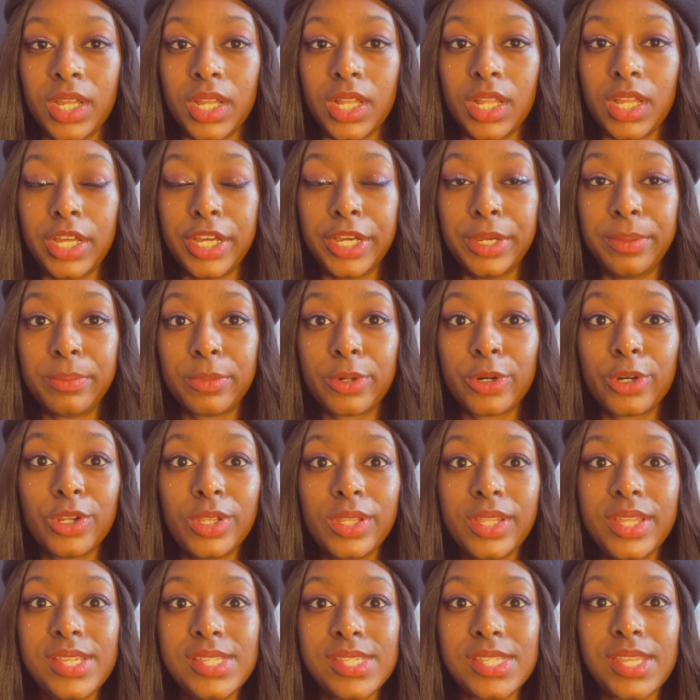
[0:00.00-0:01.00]

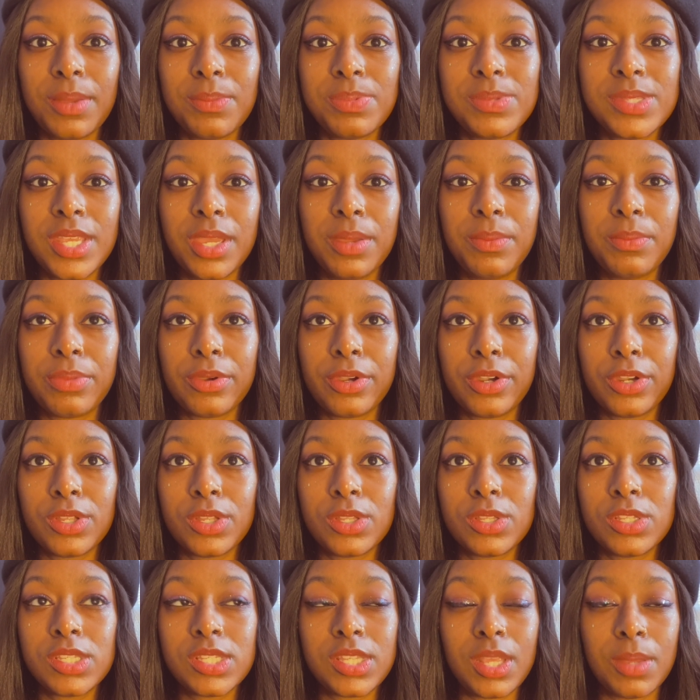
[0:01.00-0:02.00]
early September
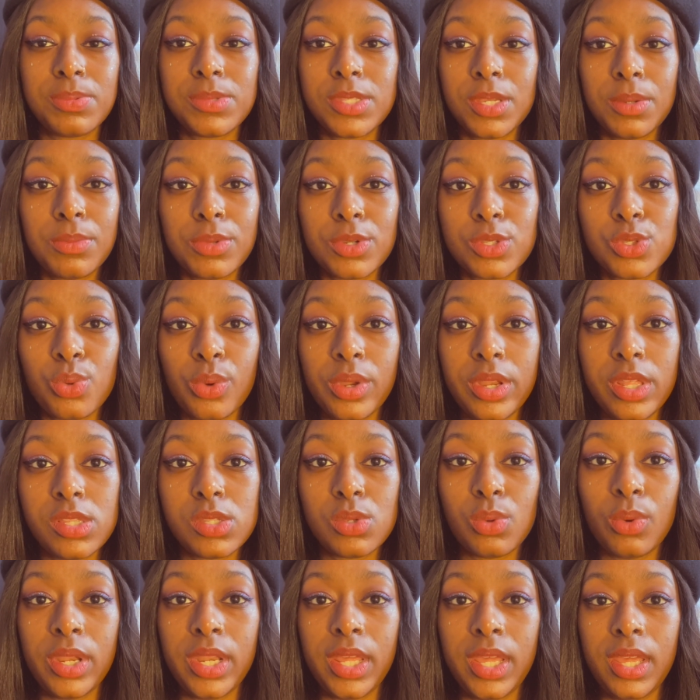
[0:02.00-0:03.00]

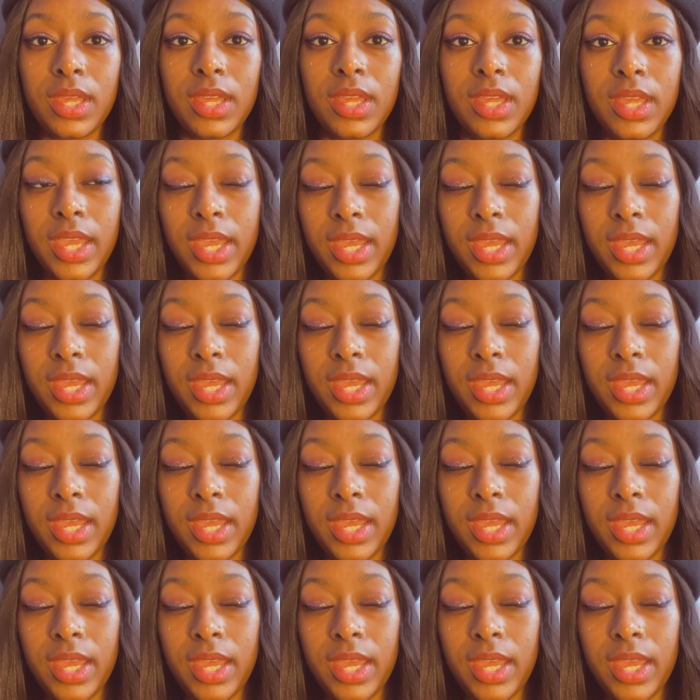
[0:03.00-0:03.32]
2020,